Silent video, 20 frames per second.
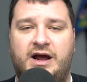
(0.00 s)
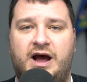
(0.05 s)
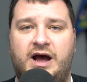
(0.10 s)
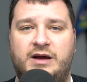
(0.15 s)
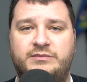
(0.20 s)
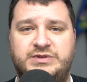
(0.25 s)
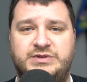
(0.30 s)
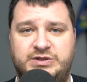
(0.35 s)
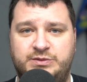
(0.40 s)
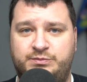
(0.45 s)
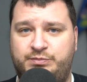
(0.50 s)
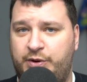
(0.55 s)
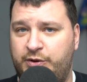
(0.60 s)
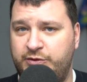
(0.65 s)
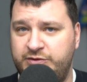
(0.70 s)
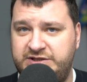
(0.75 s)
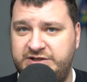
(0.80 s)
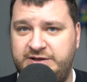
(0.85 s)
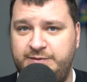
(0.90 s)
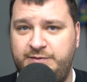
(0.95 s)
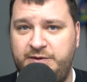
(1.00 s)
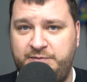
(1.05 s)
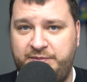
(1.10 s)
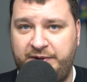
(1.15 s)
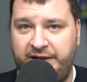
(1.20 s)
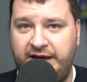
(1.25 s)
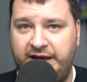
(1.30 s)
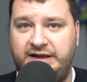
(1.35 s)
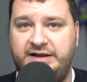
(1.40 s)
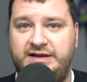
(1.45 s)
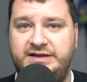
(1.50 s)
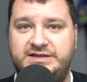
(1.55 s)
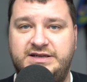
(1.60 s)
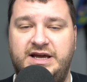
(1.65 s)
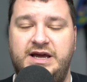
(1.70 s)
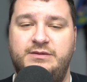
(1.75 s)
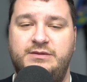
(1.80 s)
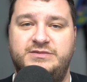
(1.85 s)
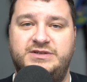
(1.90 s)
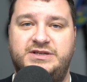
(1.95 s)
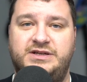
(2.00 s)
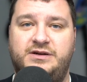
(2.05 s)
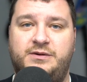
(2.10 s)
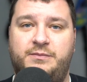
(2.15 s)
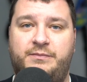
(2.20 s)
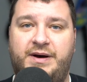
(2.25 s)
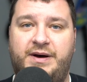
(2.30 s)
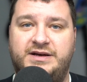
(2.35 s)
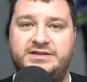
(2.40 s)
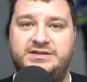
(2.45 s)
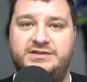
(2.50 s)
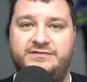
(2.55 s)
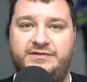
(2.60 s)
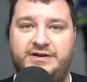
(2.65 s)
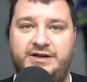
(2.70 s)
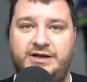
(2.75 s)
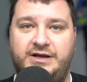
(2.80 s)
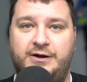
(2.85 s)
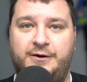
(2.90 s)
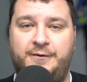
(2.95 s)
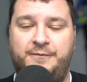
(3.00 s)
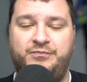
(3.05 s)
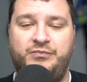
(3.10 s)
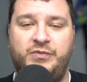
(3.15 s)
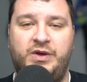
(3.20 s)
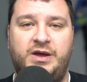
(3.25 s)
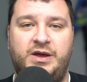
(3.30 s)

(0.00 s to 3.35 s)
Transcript: I'm supposed to be playing these games in composite video,